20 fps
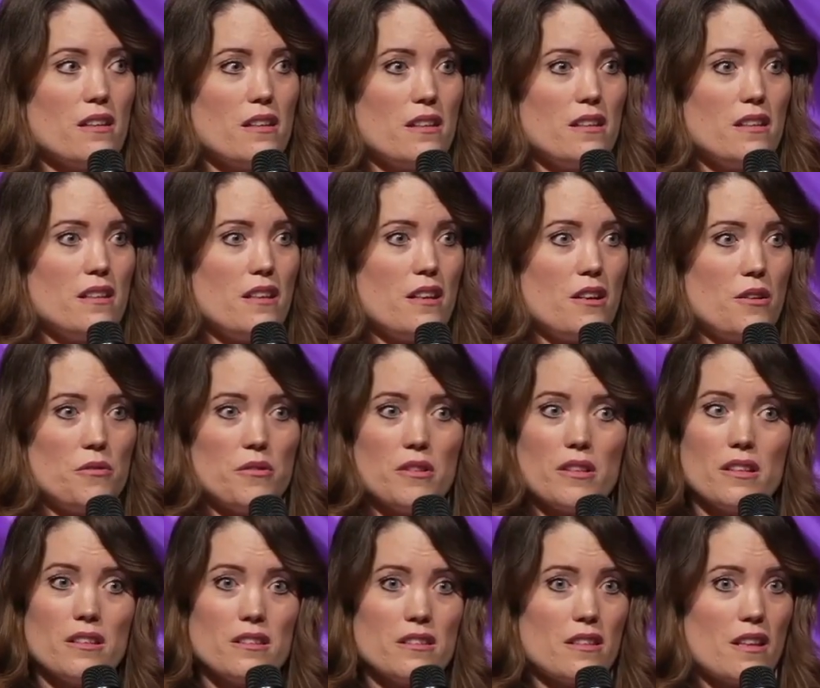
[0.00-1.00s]
You know,
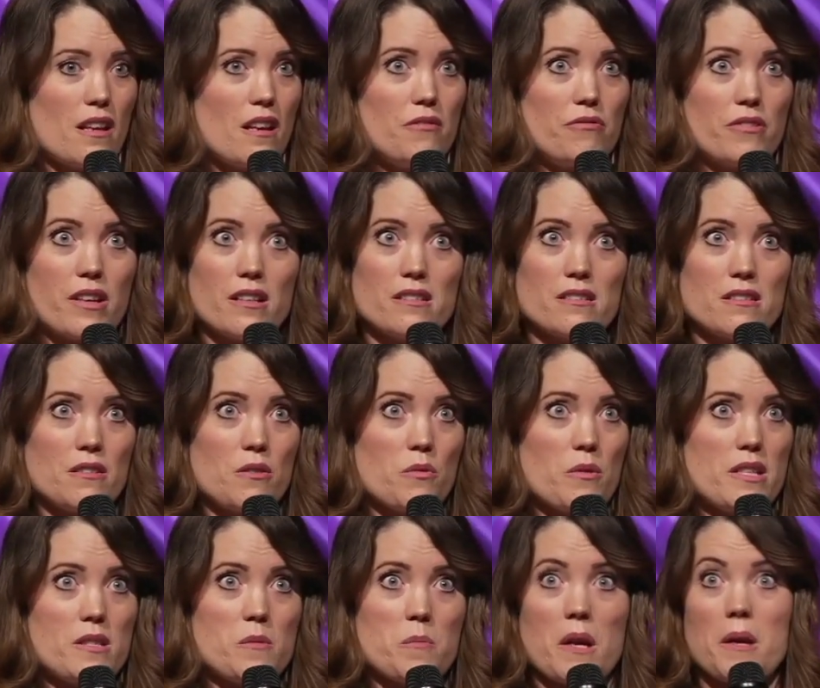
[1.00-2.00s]
if God's going to
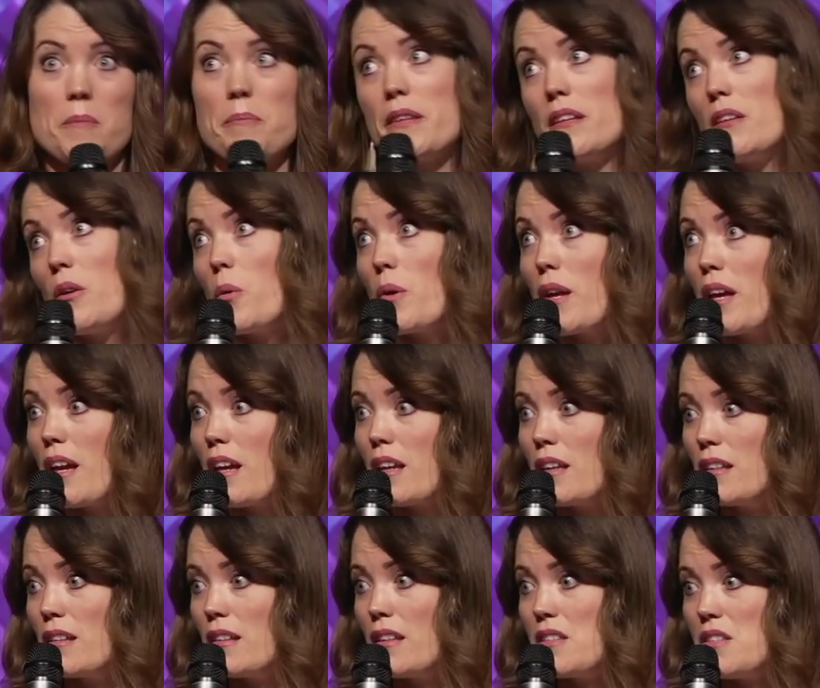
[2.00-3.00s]
raise me up, then okay,
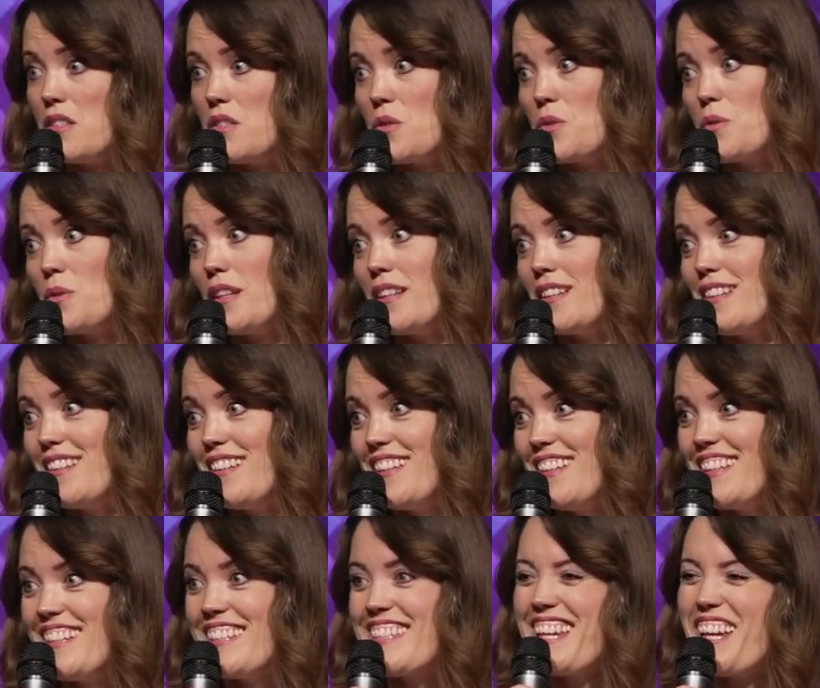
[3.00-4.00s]
let's do it.
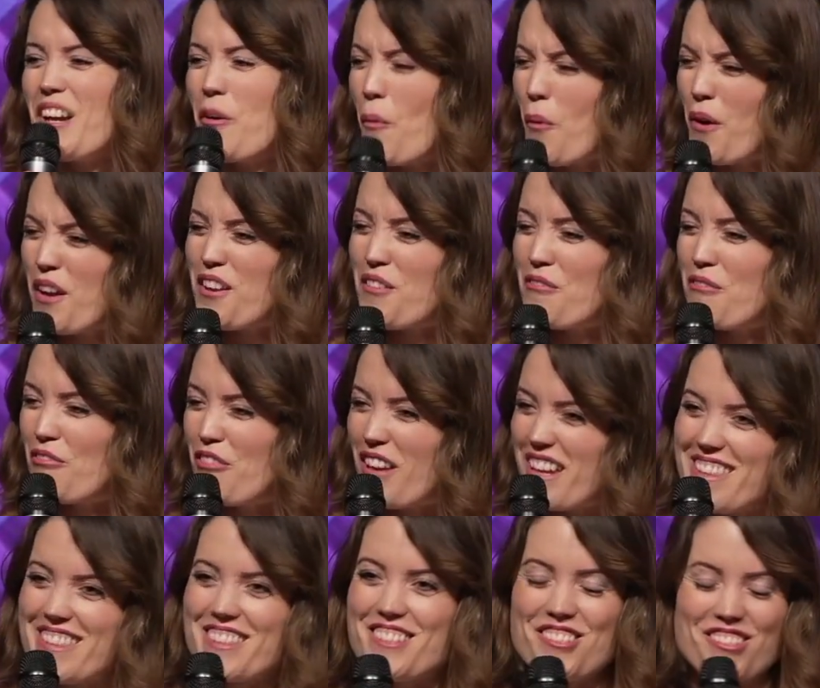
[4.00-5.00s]
It's like, what
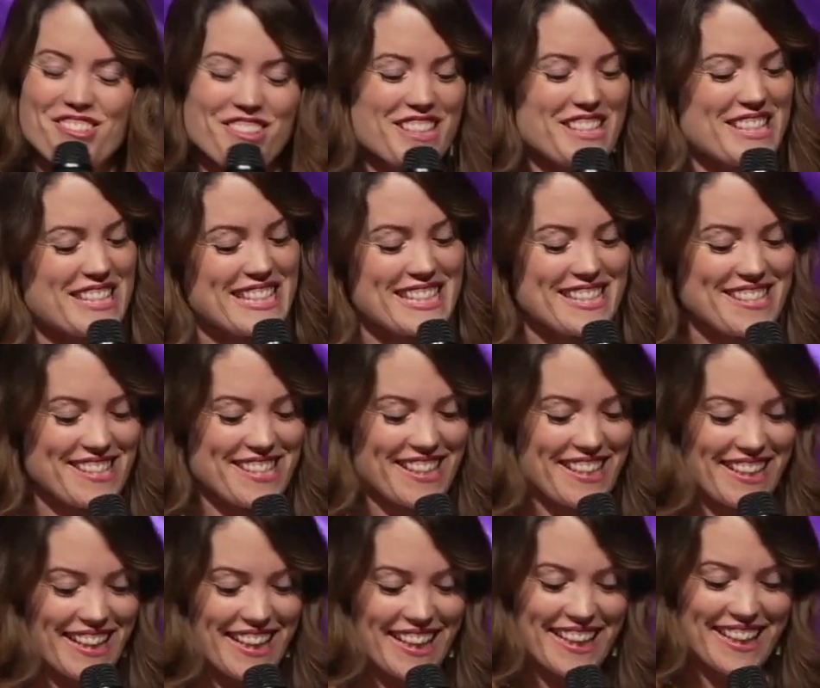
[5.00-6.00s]
faith and trust his
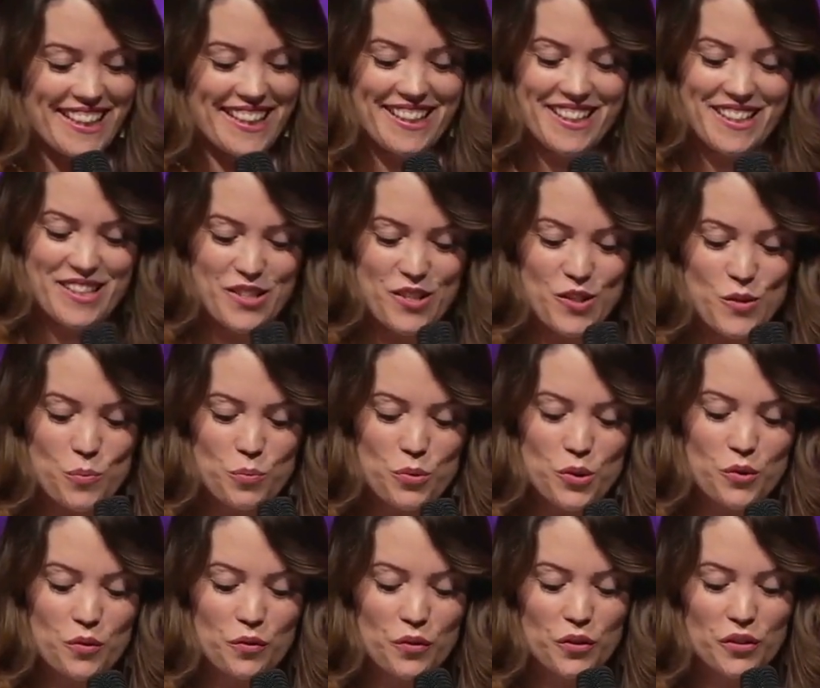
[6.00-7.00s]
son had. And it's just
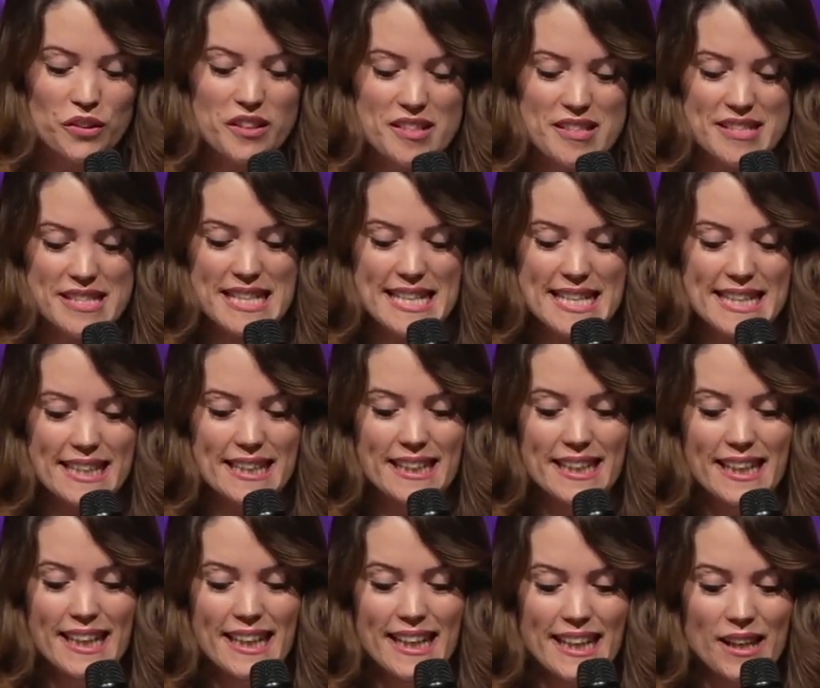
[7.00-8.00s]
beautiful to see
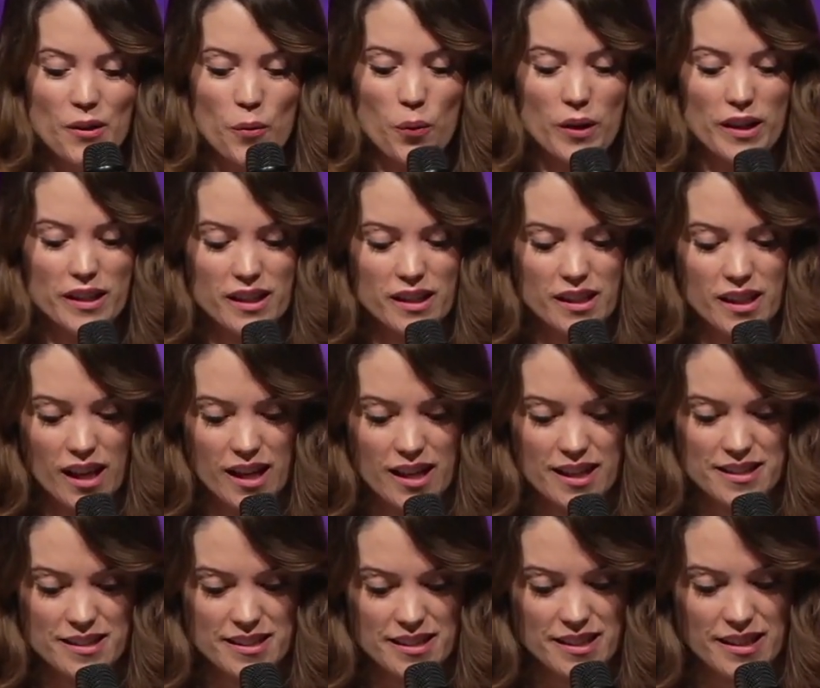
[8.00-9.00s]
what
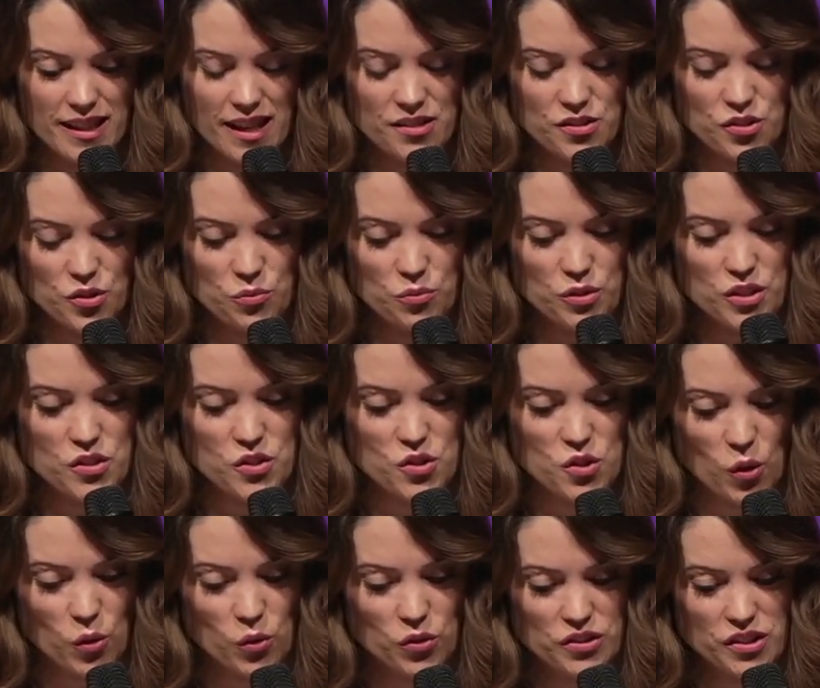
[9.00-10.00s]
God did as a
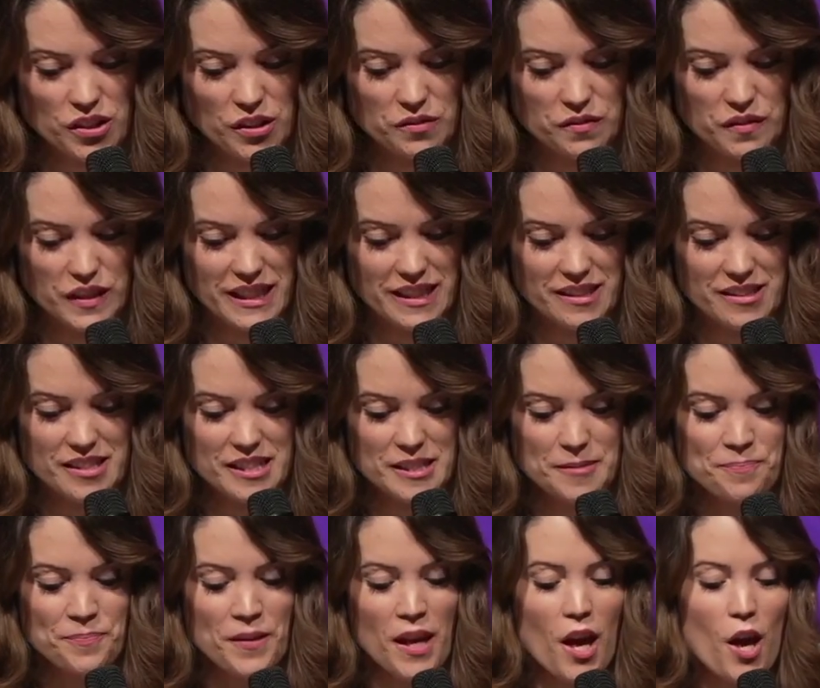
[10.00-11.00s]
result of it.
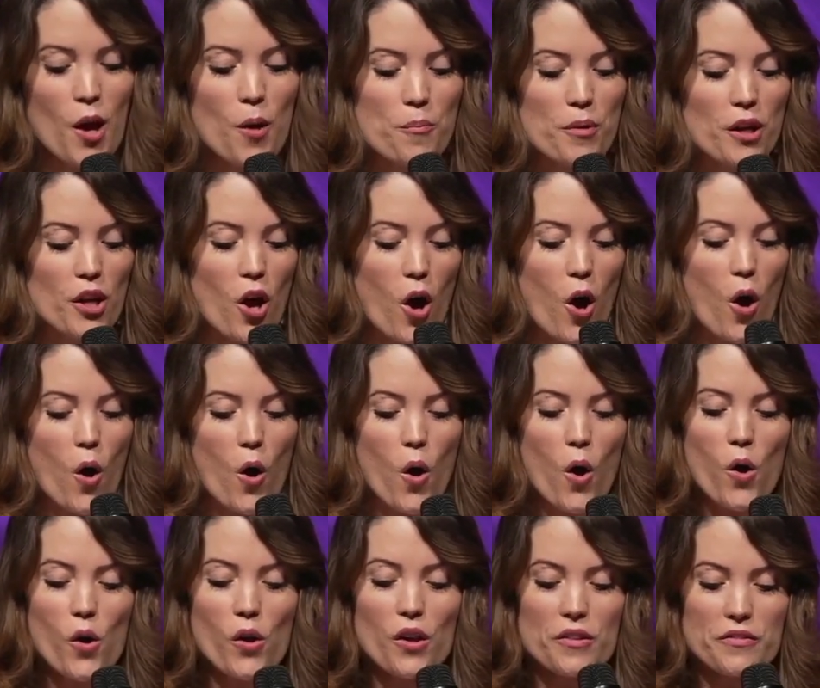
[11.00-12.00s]
But
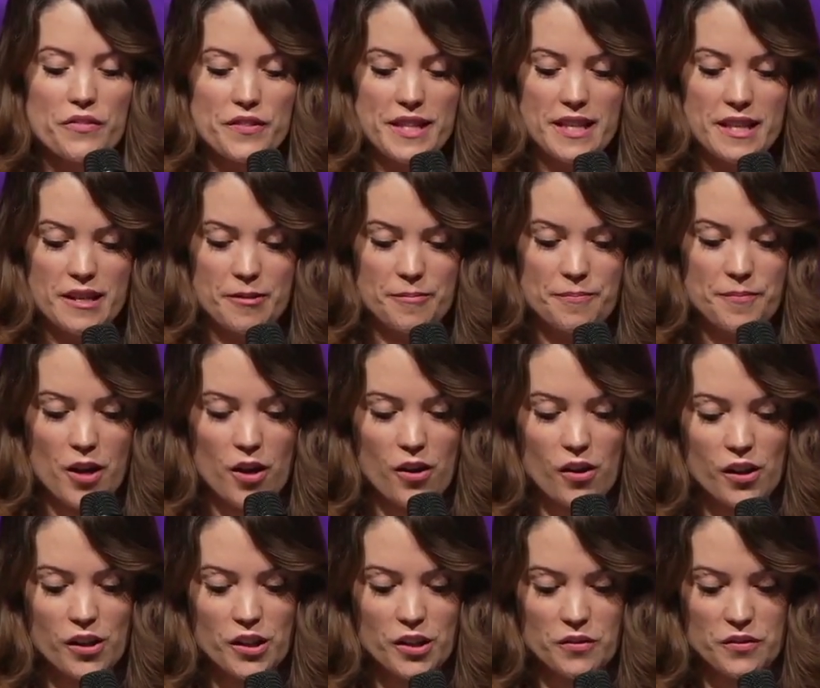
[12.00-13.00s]
all of them,
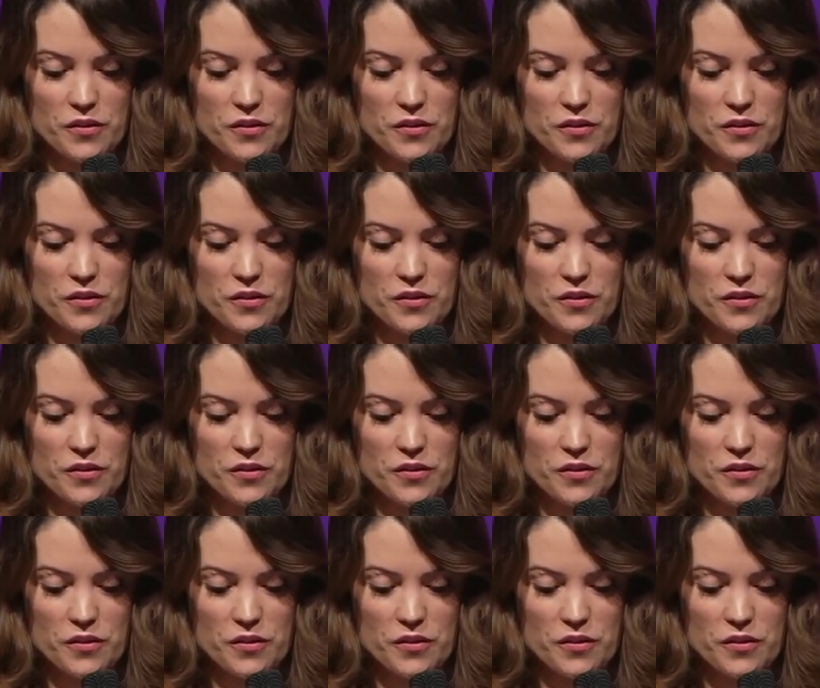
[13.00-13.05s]
all